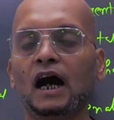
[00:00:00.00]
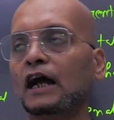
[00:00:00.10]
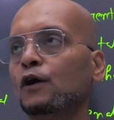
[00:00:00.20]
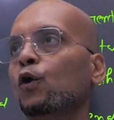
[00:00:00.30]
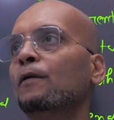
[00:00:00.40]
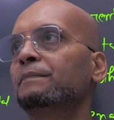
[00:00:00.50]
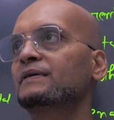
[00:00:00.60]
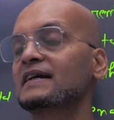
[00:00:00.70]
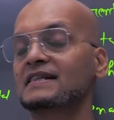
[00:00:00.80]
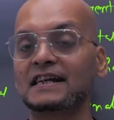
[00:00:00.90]
I
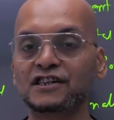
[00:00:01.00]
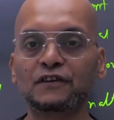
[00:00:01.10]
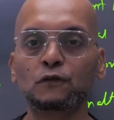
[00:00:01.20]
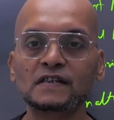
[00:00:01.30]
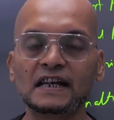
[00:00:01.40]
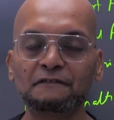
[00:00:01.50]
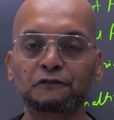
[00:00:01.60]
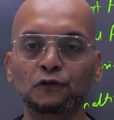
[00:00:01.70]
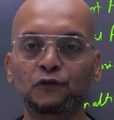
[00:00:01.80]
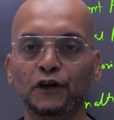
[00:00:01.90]
hope the session was
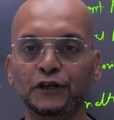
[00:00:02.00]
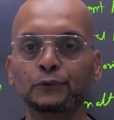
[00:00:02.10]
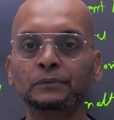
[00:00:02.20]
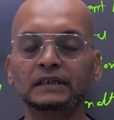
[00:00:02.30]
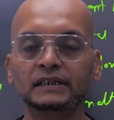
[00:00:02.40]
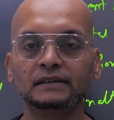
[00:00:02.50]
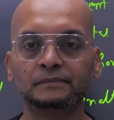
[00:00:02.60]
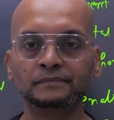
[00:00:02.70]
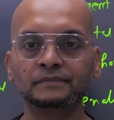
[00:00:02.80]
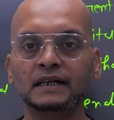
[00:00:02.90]
helpful for you.
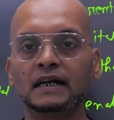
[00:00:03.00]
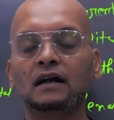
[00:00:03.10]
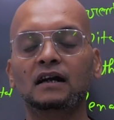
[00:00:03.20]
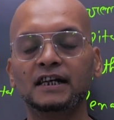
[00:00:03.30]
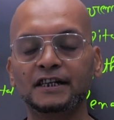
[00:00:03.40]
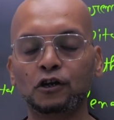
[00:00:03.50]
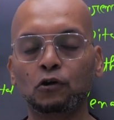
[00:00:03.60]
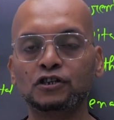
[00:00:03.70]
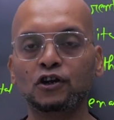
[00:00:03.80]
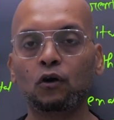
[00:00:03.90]
Hmm? Cleared
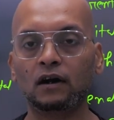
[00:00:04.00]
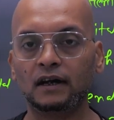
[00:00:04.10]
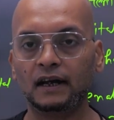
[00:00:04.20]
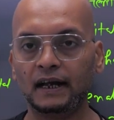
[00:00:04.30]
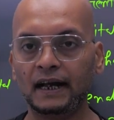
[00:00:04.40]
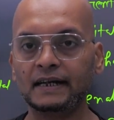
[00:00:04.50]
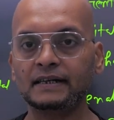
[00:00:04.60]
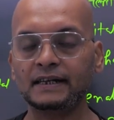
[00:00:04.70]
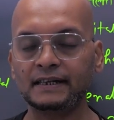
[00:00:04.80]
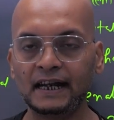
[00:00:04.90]
out your
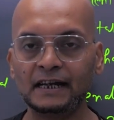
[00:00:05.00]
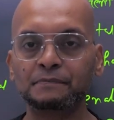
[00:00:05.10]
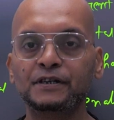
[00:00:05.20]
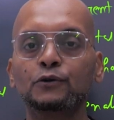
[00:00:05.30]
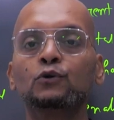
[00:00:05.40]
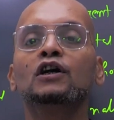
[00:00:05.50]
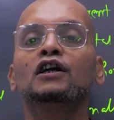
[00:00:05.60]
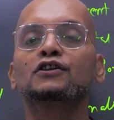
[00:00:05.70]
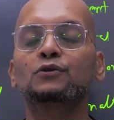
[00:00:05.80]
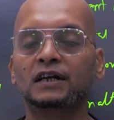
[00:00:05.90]
and it helped you
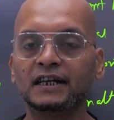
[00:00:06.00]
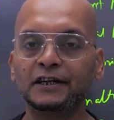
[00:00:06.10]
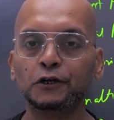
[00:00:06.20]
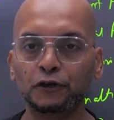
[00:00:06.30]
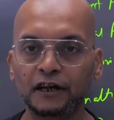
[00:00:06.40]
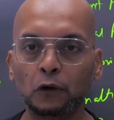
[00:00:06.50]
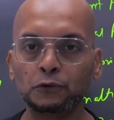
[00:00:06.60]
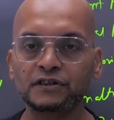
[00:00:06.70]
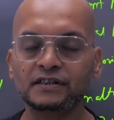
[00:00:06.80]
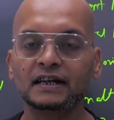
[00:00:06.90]
to clear your
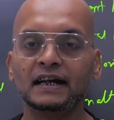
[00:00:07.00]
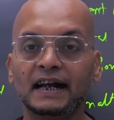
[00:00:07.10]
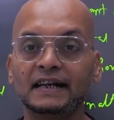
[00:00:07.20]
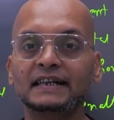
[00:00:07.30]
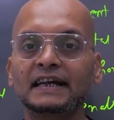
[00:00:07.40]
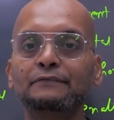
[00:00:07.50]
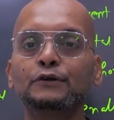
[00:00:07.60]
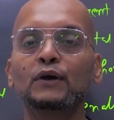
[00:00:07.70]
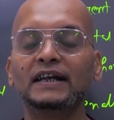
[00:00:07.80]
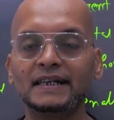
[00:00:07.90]
doubts and gave
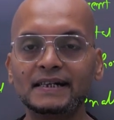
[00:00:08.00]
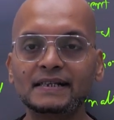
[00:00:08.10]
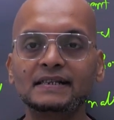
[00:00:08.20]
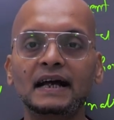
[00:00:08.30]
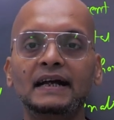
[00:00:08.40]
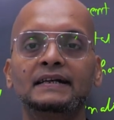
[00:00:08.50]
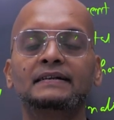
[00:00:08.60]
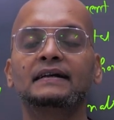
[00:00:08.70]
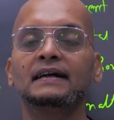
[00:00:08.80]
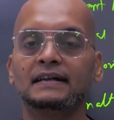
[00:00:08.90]
you an
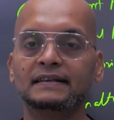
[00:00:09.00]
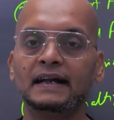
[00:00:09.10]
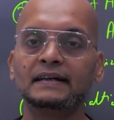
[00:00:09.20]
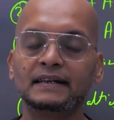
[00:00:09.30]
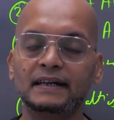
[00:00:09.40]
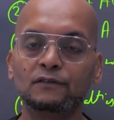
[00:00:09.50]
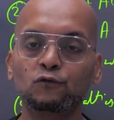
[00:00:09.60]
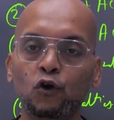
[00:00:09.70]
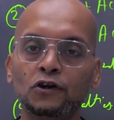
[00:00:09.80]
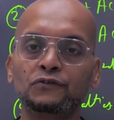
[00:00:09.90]
insight that in
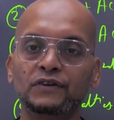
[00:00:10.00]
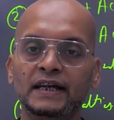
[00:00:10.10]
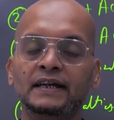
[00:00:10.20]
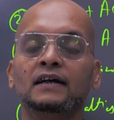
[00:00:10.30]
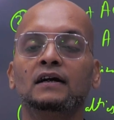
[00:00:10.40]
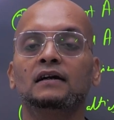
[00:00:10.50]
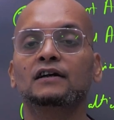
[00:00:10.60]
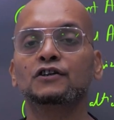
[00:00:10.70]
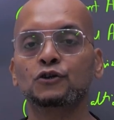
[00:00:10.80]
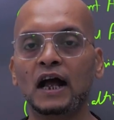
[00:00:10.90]
what way
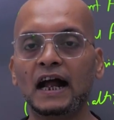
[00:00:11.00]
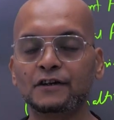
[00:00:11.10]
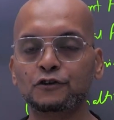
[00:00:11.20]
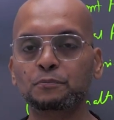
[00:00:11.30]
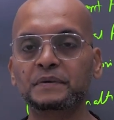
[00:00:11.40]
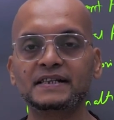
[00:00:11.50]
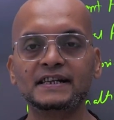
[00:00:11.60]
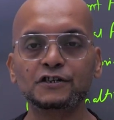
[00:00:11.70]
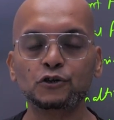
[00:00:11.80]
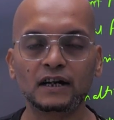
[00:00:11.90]
you had to
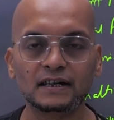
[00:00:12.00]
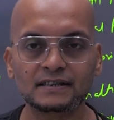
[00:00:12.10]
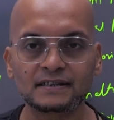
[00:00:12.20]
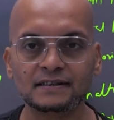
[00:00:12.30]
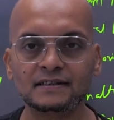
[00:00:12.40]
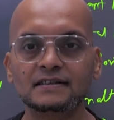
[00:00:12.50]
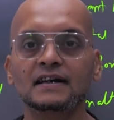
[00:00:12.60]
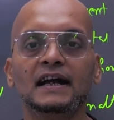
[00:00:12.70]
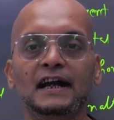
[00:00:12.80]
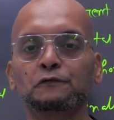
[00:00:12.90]
present your answers
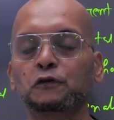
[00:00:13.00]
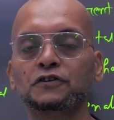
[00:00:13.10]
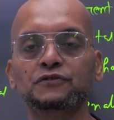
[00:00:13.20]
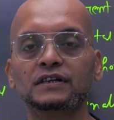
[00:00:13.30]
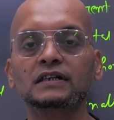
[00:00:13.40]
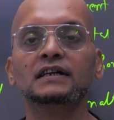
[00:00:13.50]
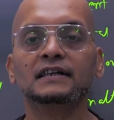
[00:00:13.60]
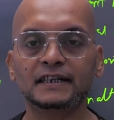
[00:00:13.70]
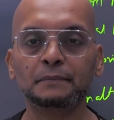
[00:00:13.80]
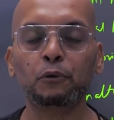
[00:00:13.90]
and what were
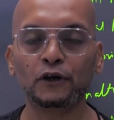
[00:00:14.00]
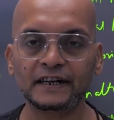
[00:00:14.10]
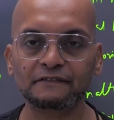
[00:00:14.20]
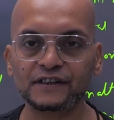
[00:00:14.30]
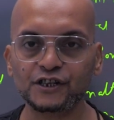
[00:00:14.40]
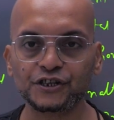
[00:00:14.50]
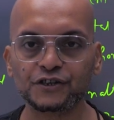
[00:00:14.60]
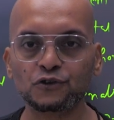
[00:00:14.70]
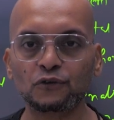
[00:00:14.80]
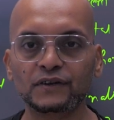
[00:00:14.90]
the important
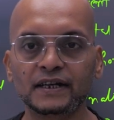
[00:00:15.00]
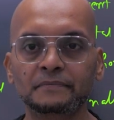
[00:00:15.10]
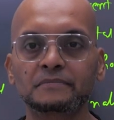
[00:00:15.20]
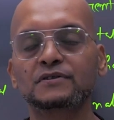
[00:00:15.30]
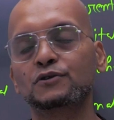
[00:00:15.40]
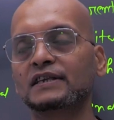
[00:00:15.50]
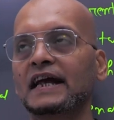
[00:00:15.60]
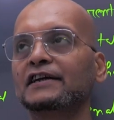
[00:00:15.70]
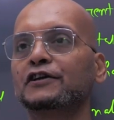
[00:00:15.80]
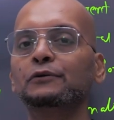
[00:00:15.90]
features of it. So
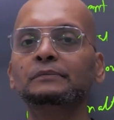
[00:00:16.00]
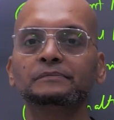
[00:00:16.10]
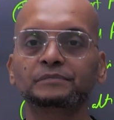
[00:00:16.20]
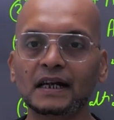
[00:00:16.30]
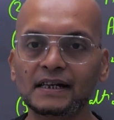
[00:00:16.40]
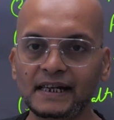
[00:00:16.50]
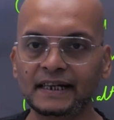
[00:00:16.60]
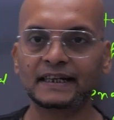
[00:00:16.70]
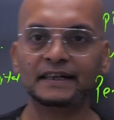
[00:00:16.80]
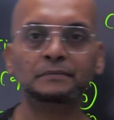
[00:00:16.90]
thank you.
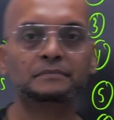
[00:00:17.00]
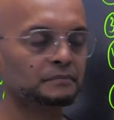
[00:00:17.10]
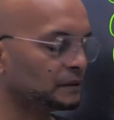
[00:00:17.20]
Take care.